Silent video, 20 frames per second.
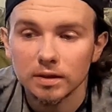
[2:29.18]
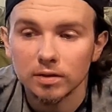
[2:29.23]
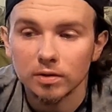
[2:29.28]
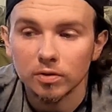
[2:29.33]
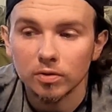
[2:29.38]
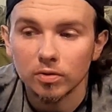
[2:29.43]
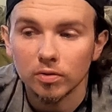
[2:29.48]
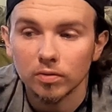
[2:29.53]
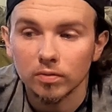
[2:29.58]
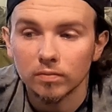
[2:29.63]

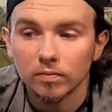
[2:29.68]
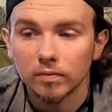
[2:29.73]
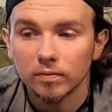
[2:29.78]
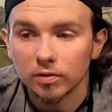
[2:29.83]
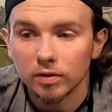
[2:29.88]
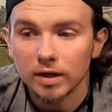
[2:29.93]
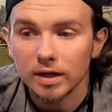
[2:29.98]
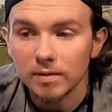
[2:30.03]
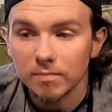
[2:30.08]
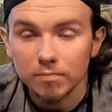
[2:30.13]
it'll
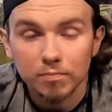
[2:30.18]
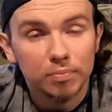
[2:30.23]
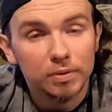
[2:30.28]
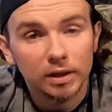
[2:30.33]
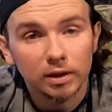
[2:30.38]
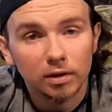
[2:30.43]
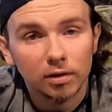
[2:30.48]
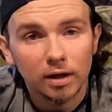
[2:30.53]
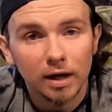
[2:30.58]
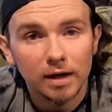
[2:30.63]
create
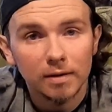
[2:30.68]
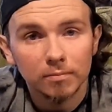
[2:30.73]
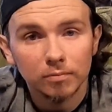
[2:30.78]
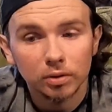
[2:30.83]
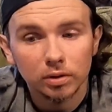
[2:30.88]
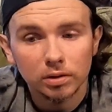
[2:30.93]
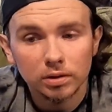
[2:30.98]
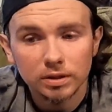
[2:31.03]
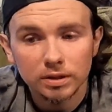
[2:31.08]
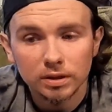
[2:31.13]
bigger
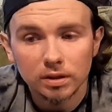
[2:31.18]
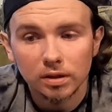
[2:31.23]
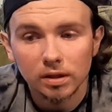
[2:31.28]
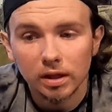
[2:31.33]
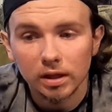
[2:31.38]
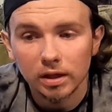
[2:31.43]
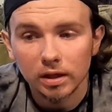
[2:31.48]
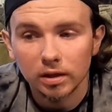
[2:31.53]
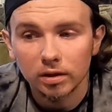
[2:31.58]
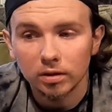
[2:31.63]
embers
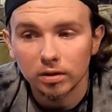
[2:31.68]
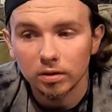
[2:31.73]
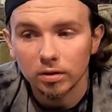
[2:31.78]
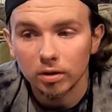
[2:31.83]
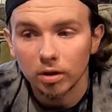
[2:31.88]
that,